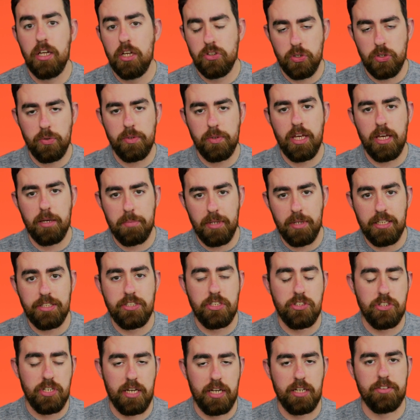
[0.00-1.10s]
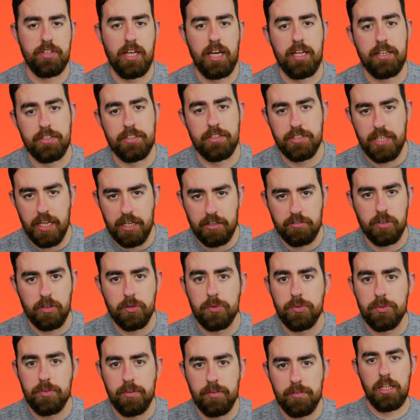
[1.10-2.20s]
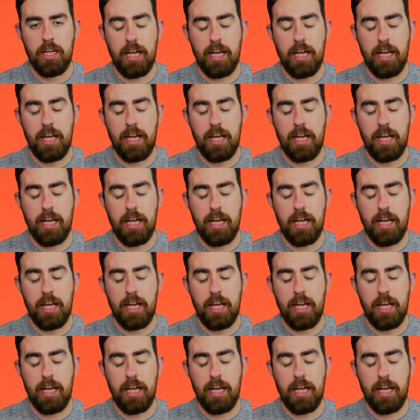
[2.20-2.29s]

to their ability checks and attack rolls.